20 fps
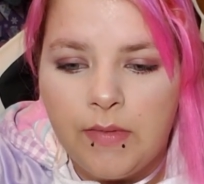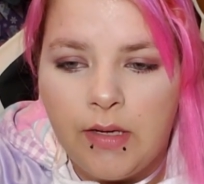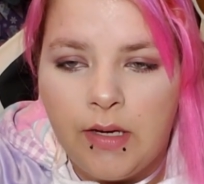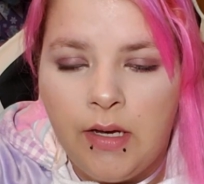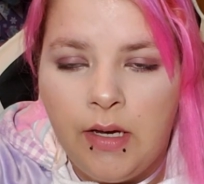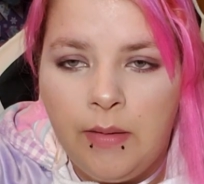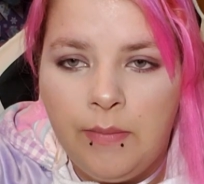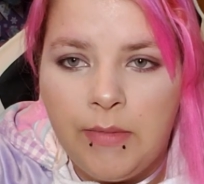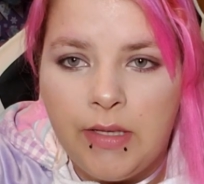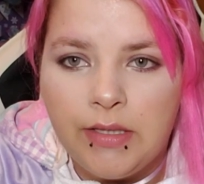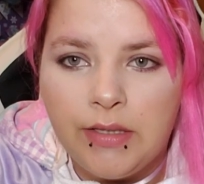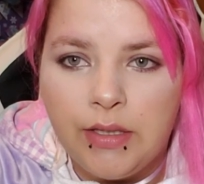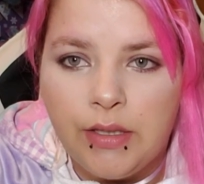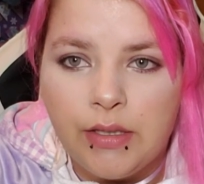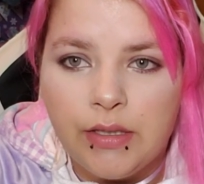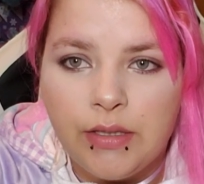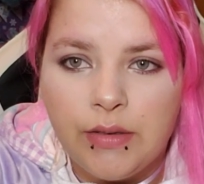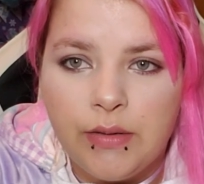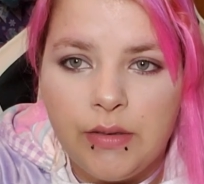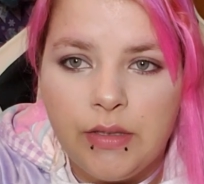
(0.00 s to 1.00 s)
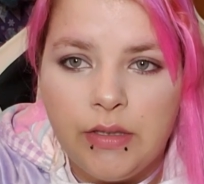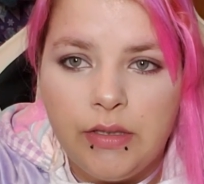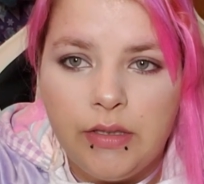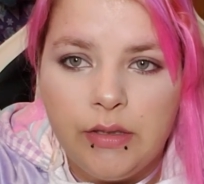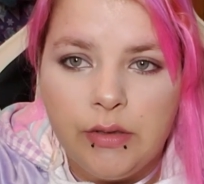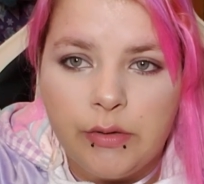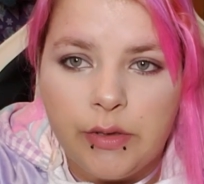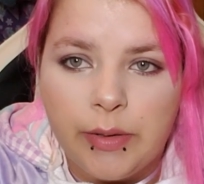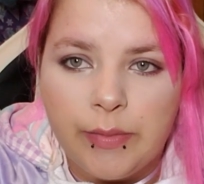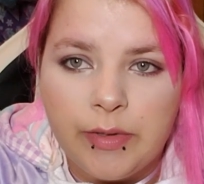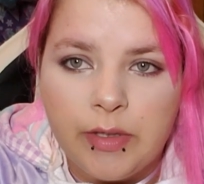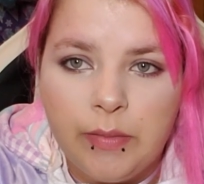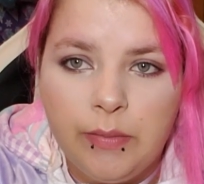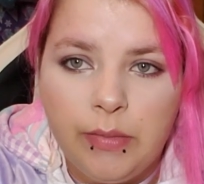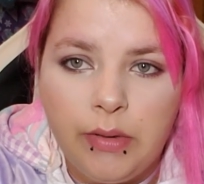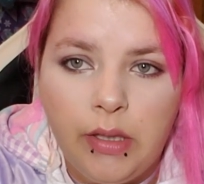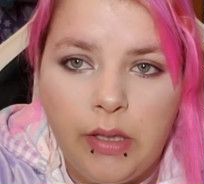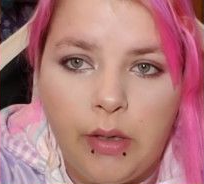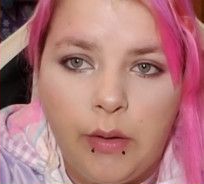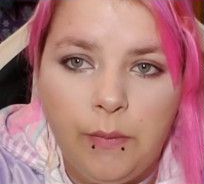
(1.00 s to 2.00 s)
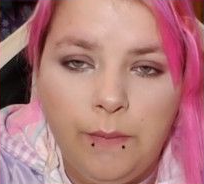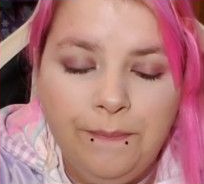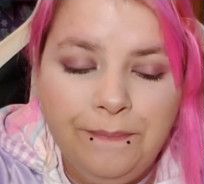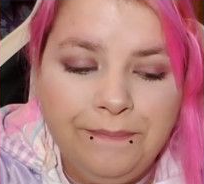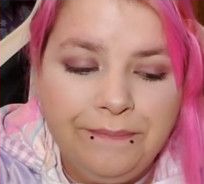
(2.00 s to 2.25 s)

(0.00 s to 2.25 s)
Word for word: um, that's also in the description below.